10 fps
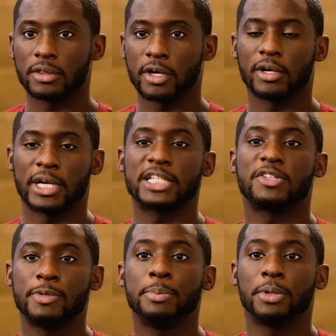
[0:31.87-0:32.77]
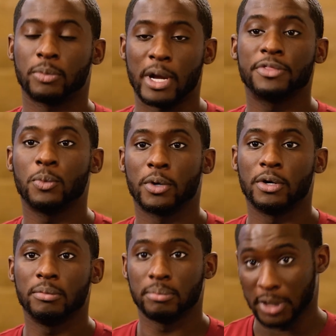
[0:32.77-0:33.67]
There are lots of people around the
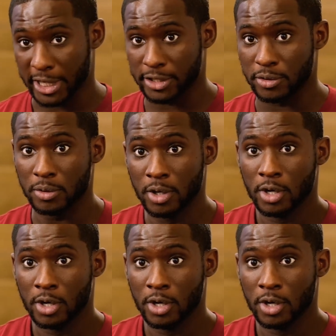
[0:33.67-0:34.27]
world, like you,